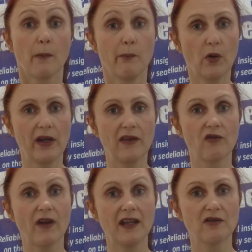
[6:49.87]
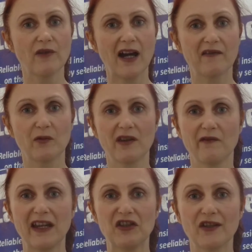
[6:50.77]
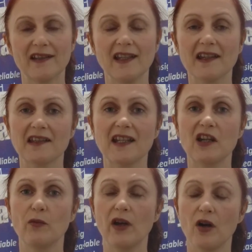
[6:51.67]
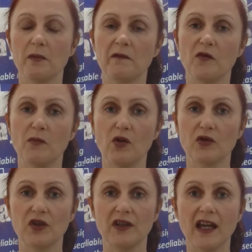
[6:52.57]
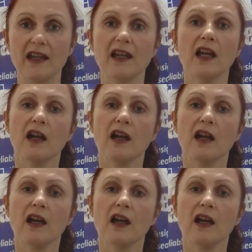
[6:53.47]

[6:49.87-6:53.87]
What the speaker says: boy, the rain arrived with a vengeance yesterday, and we hope for more today,